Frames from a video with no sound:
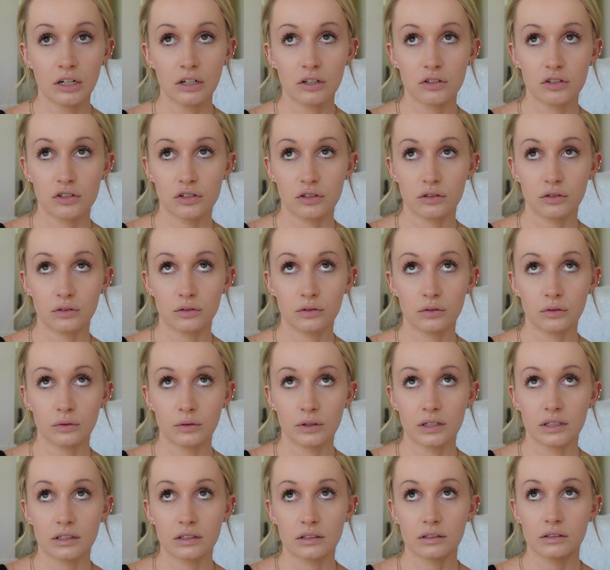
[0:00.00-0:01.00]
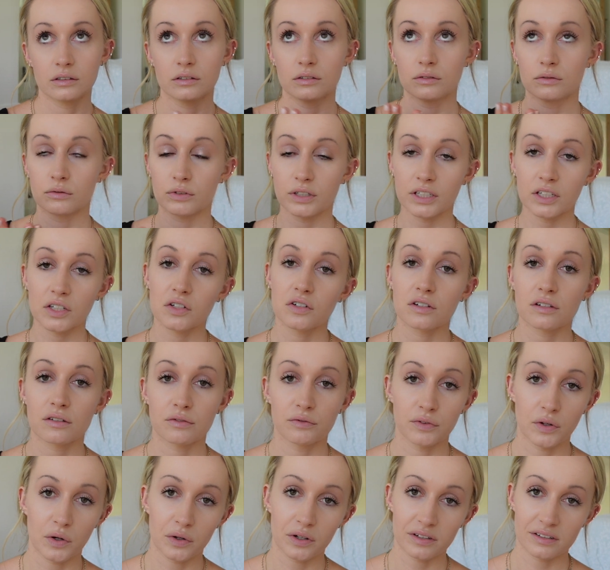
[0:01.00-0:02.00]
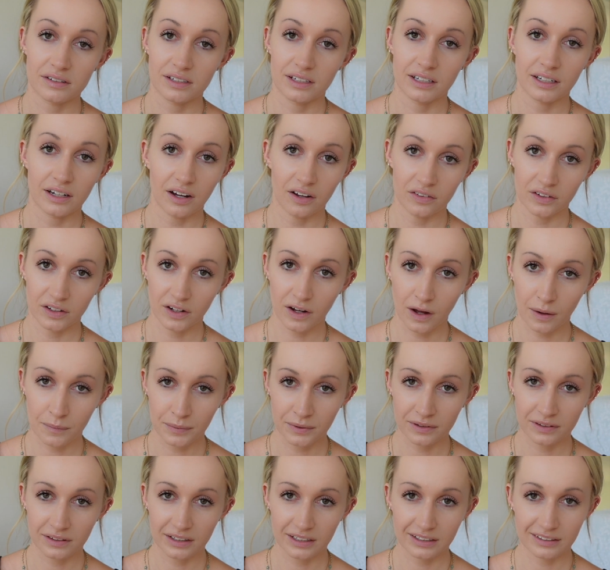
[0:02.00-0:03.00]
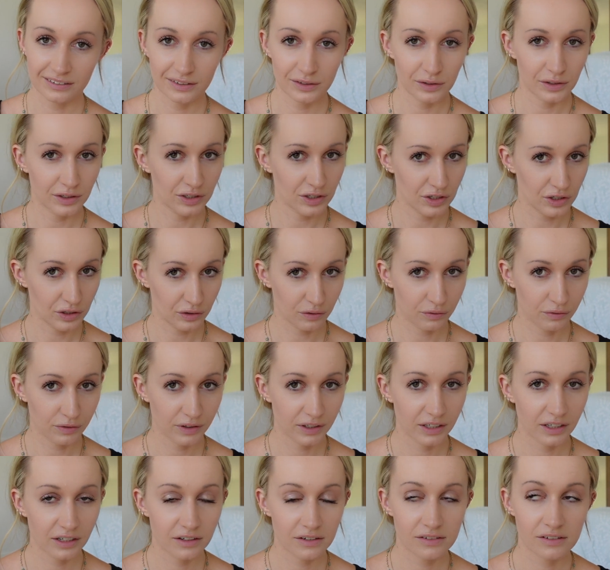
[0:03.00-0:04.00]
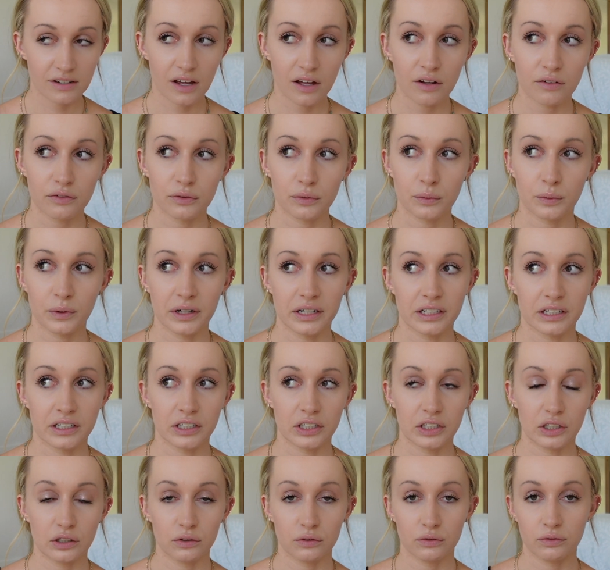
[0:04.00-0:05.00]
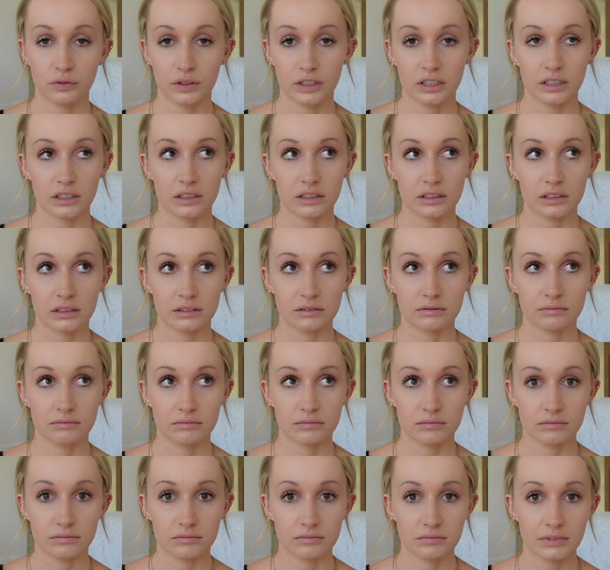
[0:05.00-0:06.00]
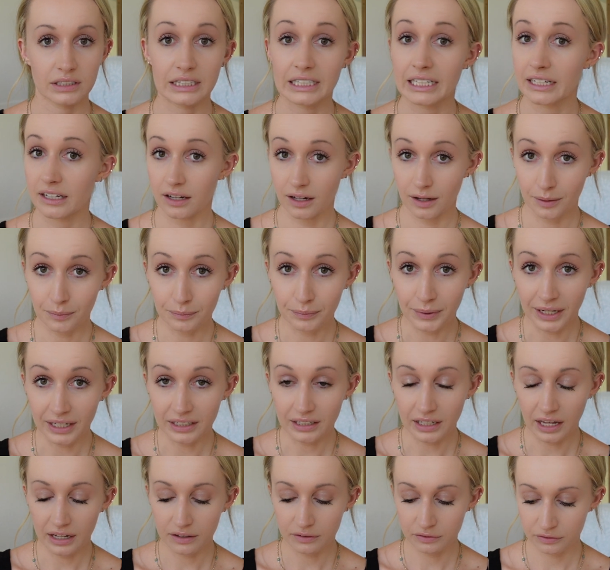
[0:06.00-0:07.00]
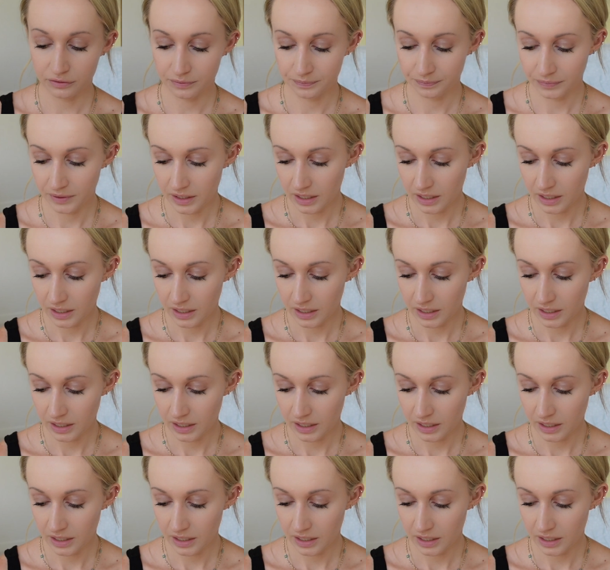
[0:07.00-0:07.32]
to really just focusing on the couple things you can do for yourself where you feel lit up by life.